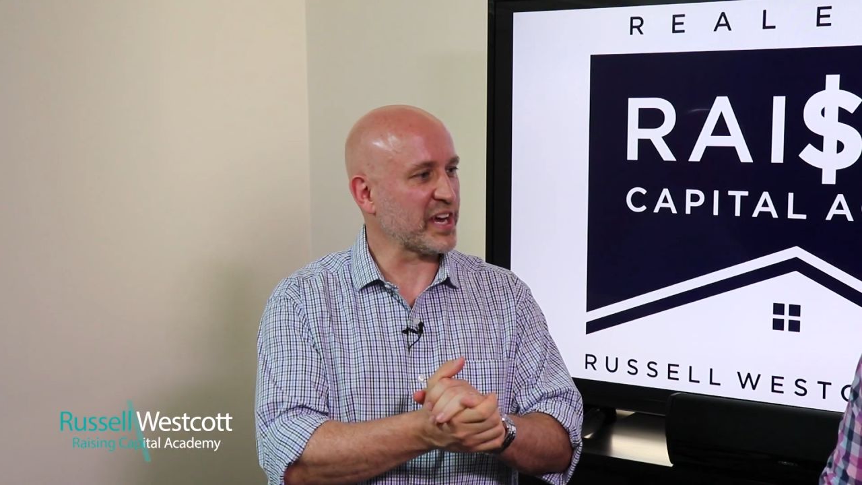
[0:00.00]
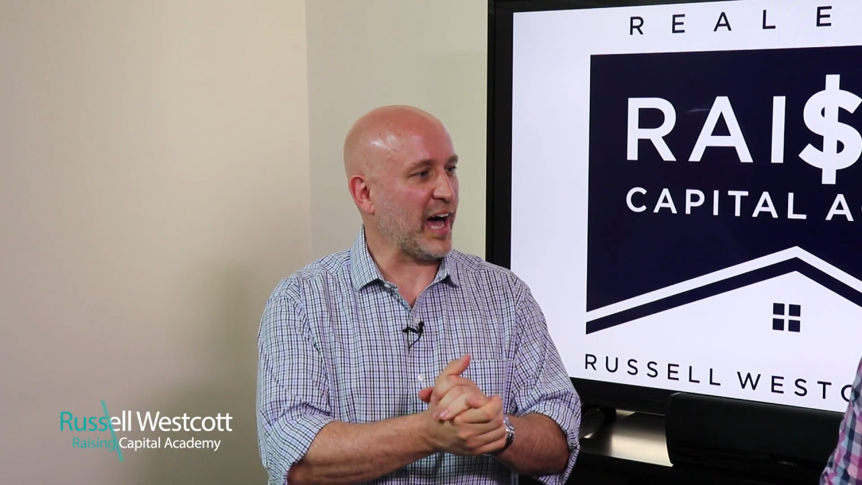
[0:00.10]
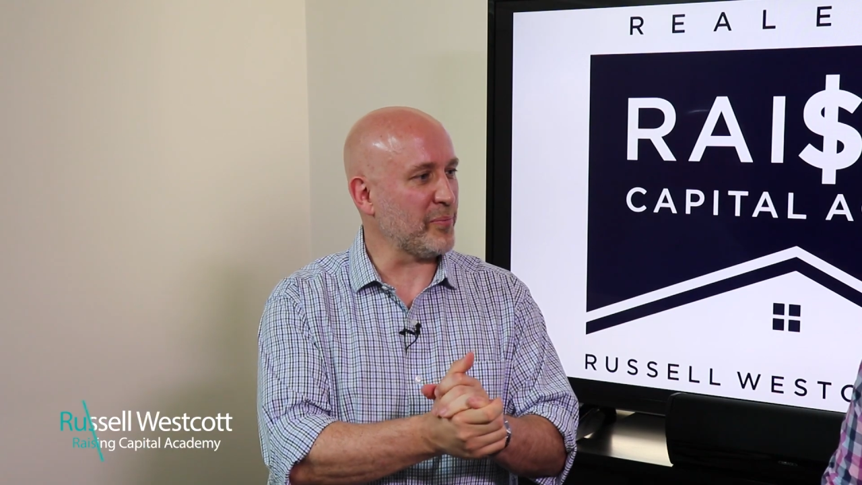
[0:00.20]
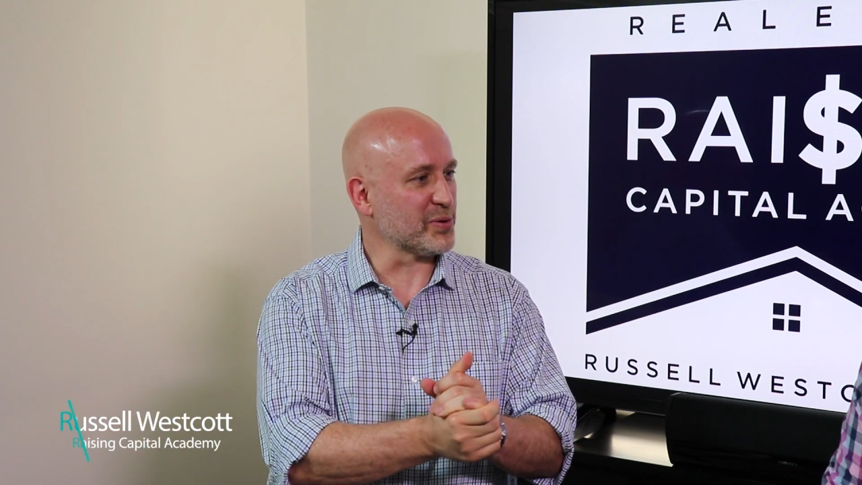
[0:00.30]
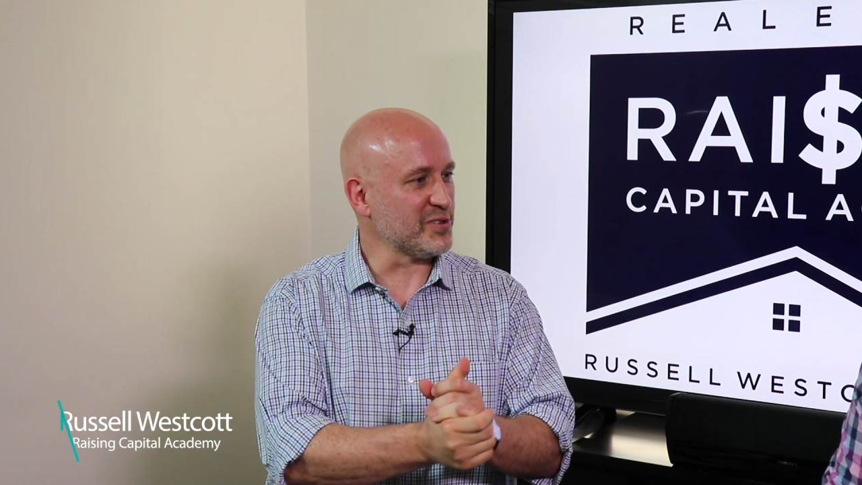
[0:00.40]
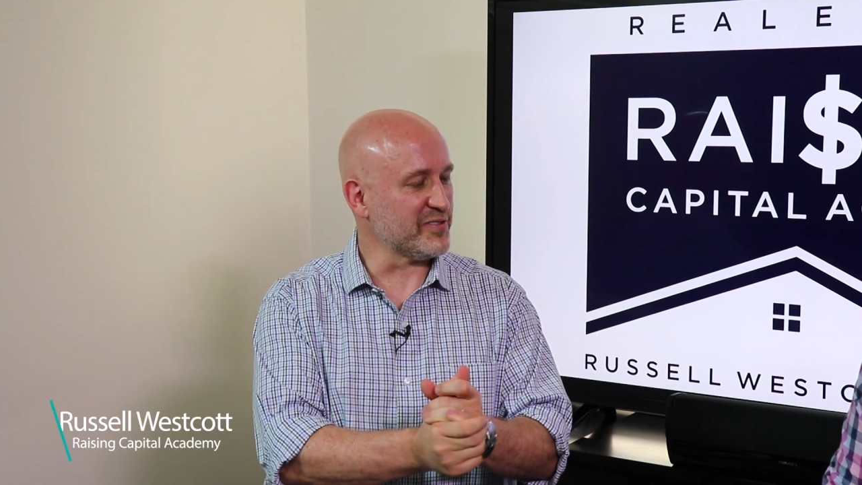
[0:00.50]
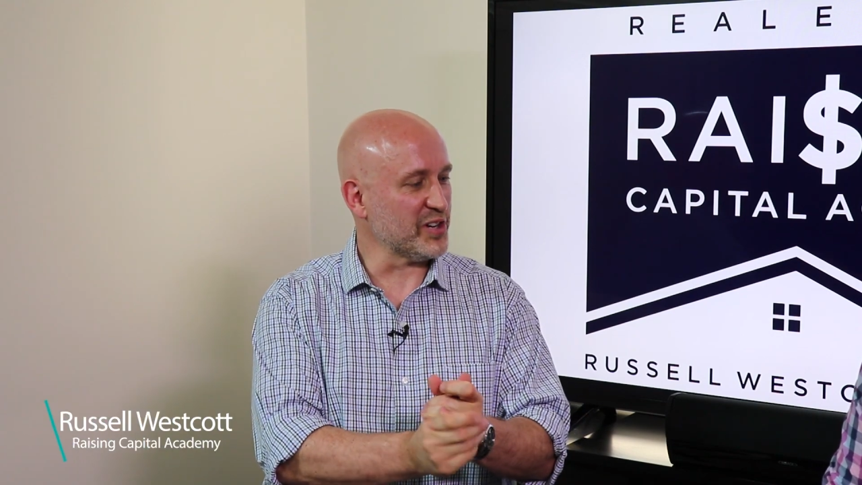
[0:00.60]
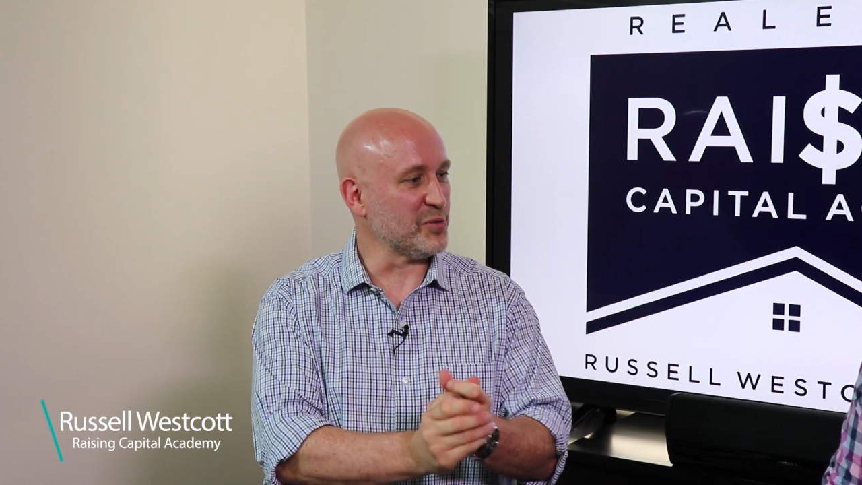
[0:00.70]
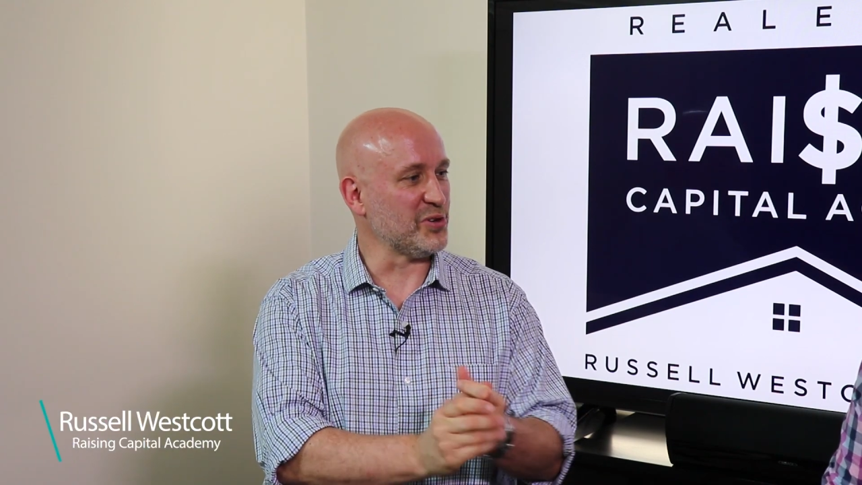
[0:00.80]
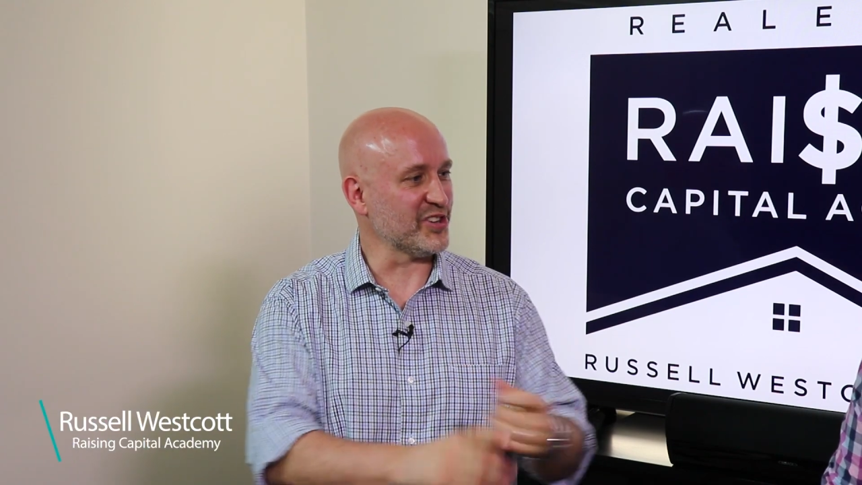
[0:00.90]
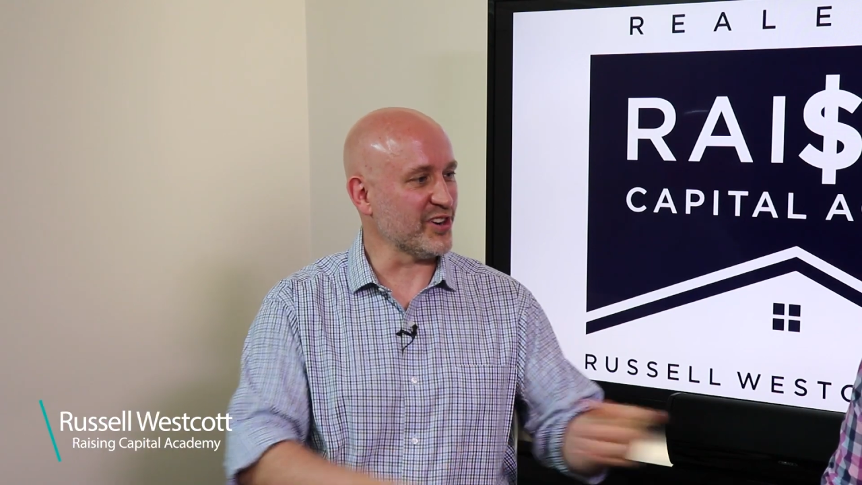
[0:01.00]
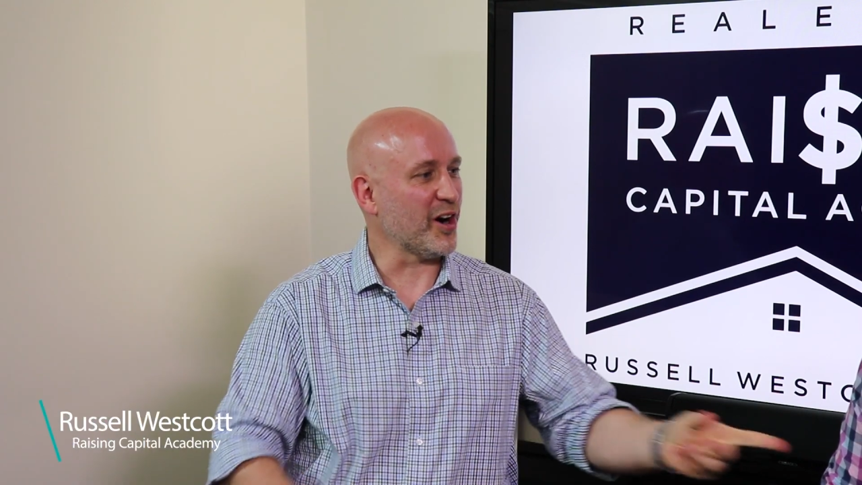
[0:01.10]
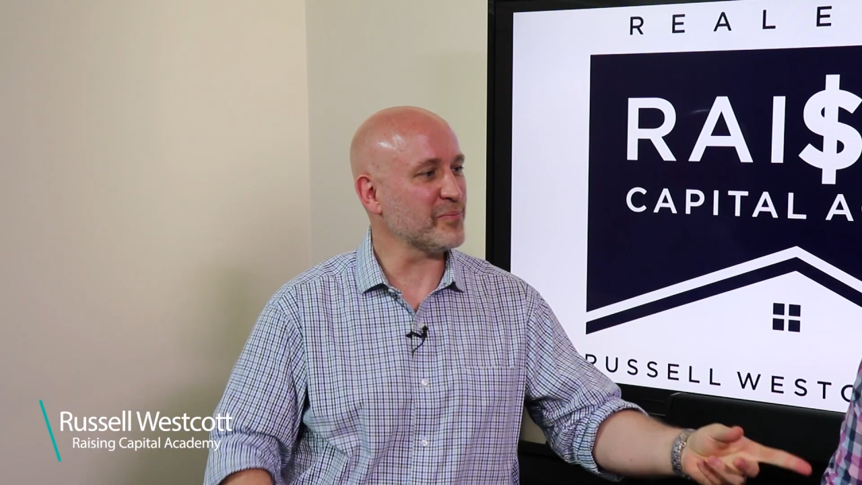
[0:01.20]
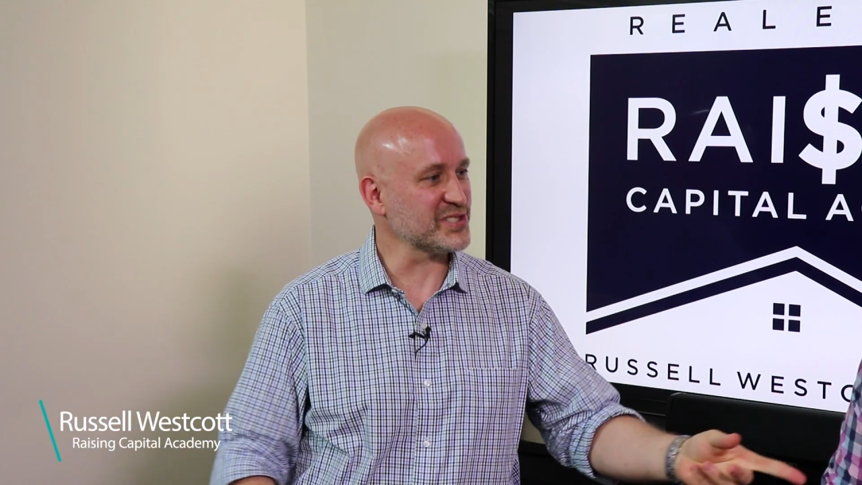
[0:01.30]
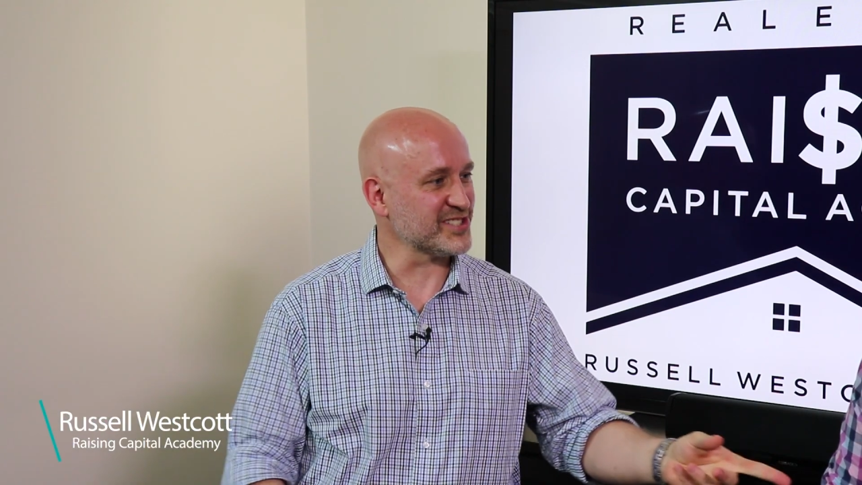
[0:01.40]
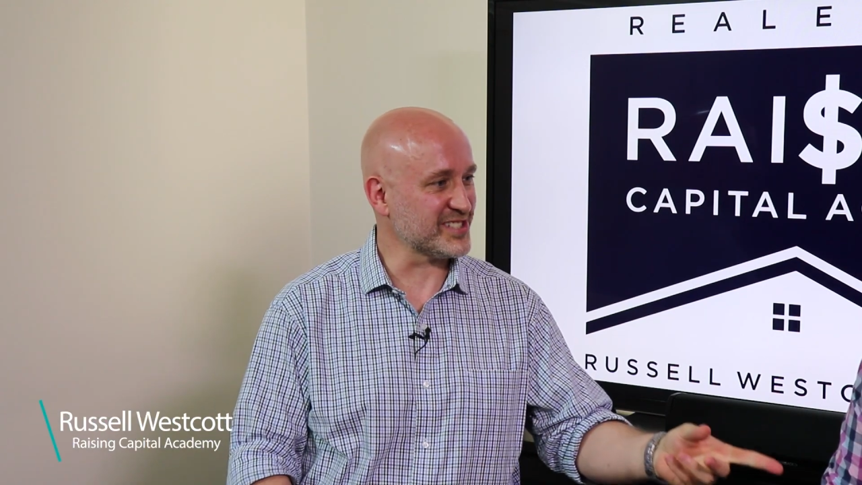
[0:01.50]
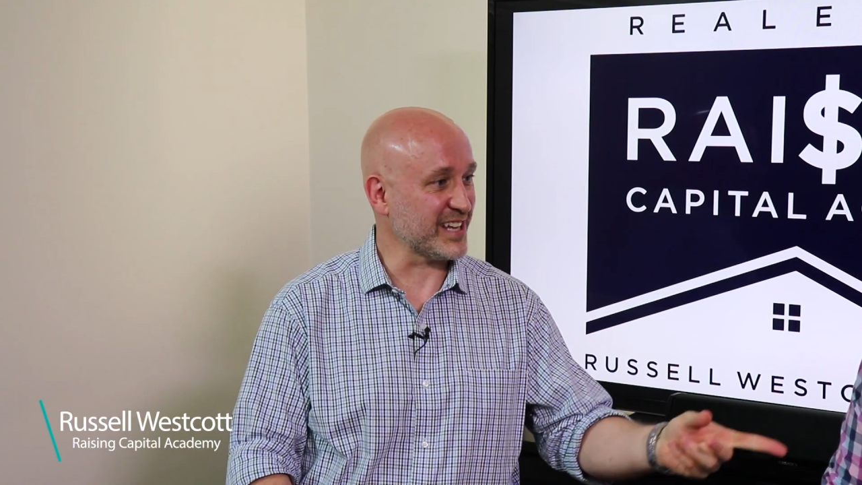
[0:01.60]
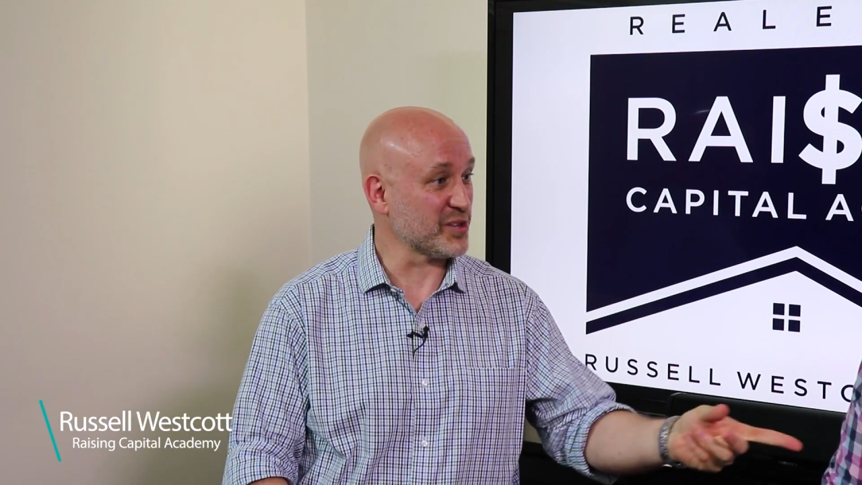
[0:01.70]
capital available than options